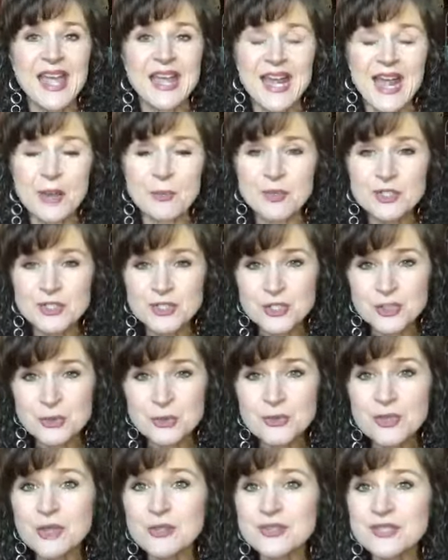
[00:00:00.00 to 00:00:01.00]
And I would
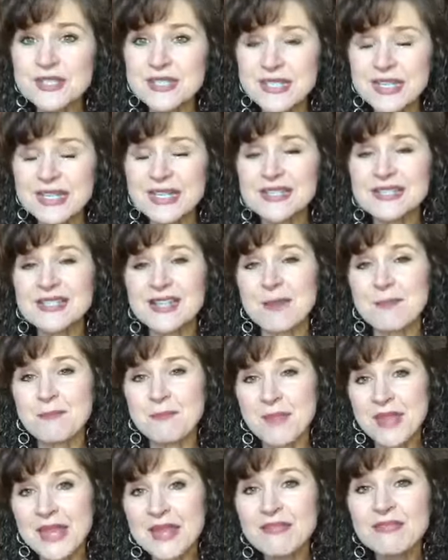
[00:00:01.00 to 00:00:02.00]
do those things that
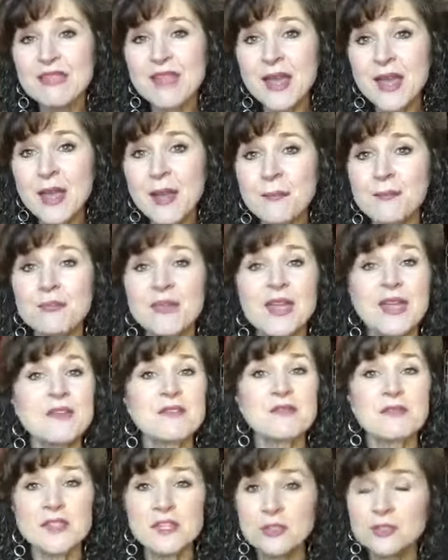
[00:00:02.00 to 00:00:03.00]
made them
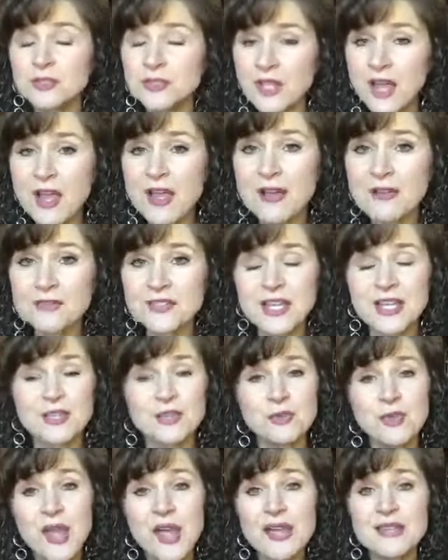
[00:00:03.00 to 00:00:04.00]
feel loved.
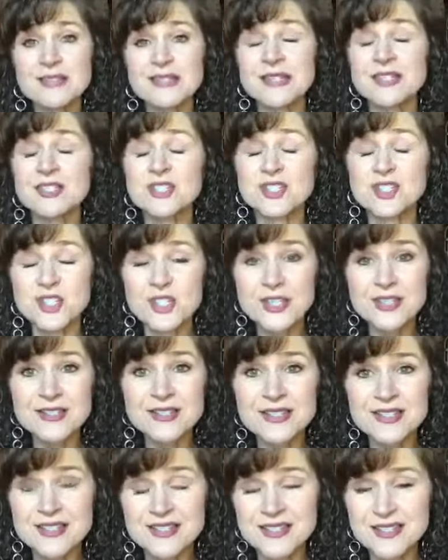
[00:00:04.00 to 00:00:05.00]
And you guys, it's
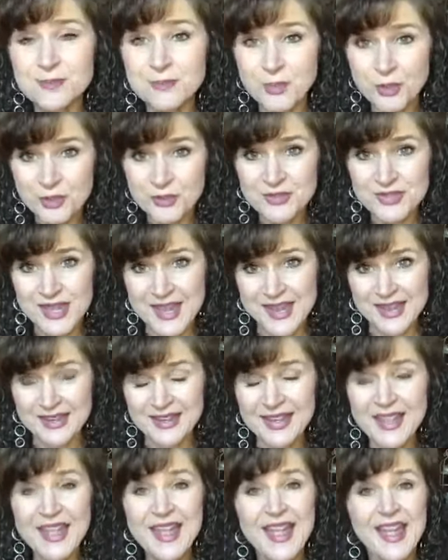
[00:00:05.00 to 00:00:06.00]
Jesus's birthday.